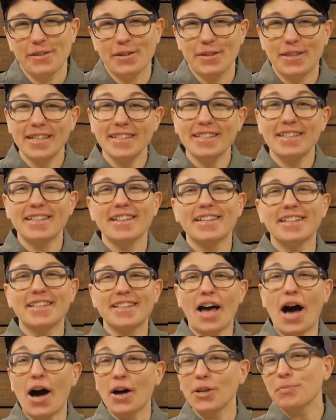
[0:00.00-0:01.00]
This is
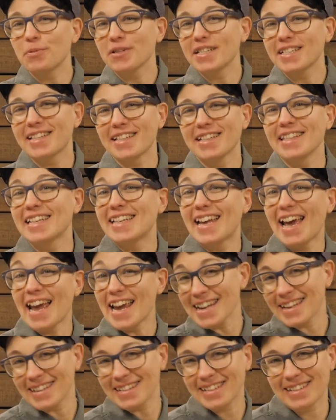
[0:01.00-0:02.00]
the Osprey Salida
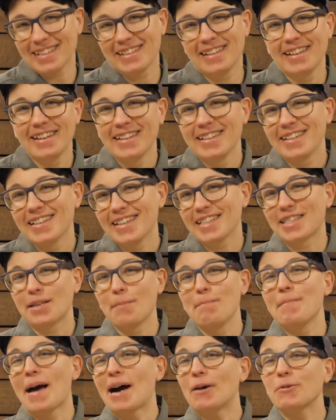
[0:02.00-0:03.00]
8. It's a
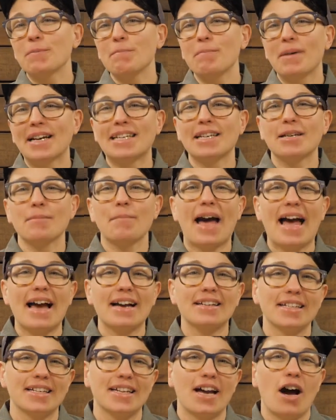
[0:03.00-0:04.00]
mountain biking
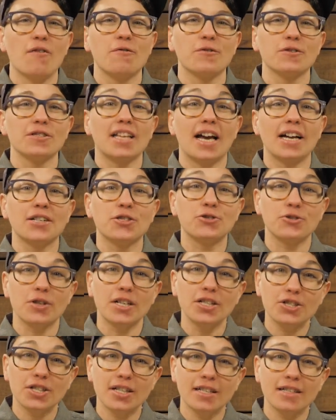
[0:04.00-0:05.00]
pack that offers
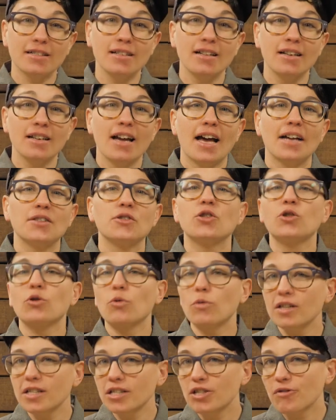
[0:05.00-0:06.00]
hydration and
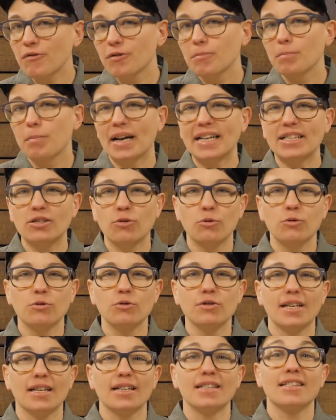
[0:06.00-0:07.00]
storage for bike
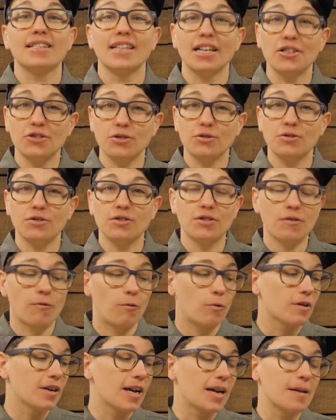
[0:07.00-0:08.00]
tools and essentials
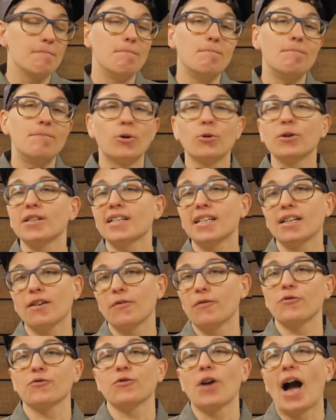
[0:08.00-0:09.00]
for a morning
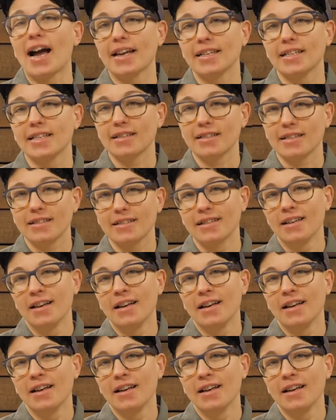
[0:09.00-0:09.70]
of riding.